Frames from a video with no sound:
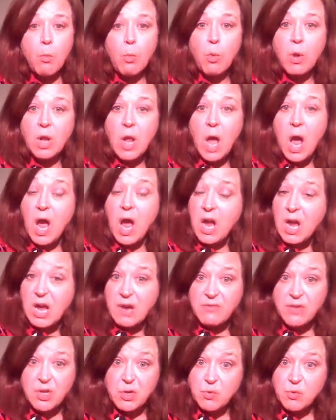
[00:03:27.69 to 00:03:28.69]
Well, I
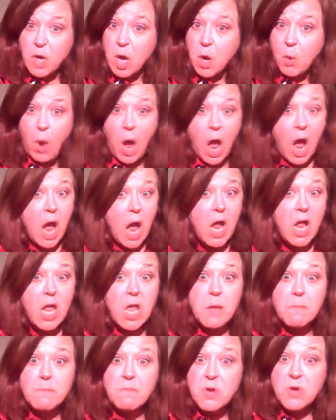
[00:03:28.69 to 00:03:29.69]
have you know, I
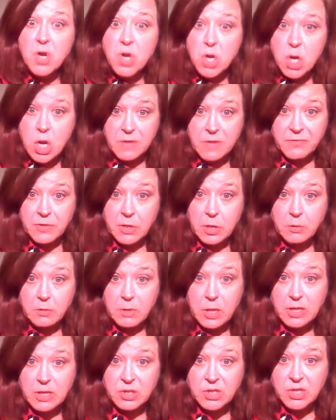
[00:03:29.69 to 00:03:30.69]
am nothing
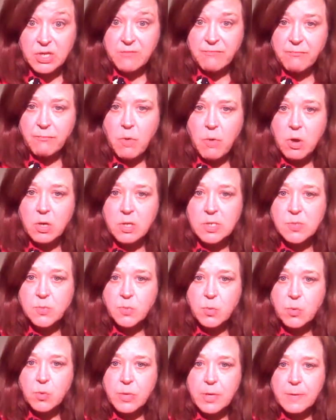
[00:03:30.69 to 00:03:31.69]
like Jeff
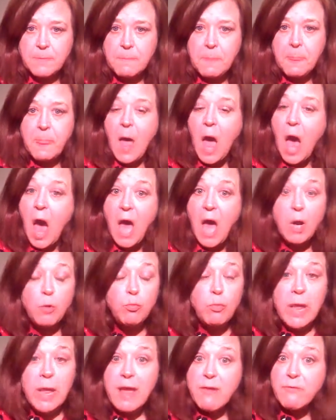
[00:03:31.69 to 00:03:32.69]
Foxworthy. I
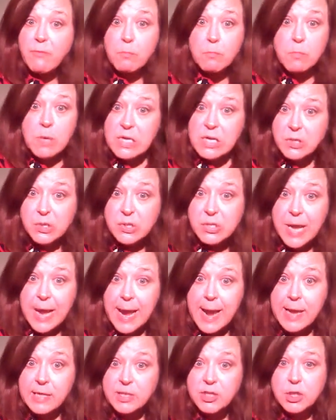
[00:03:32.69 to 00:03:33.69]
don't have a
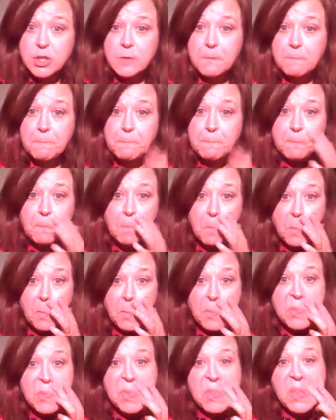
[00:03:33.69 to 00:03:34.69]
mustache.
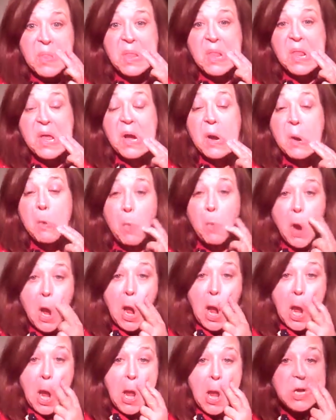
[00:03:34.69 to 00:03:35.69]
I
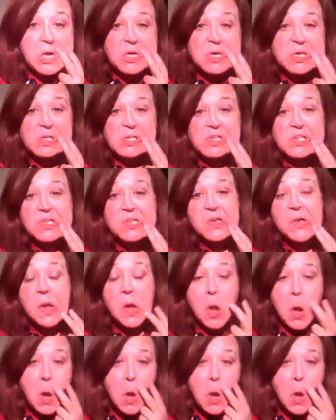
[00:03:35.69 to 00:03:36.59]
wax.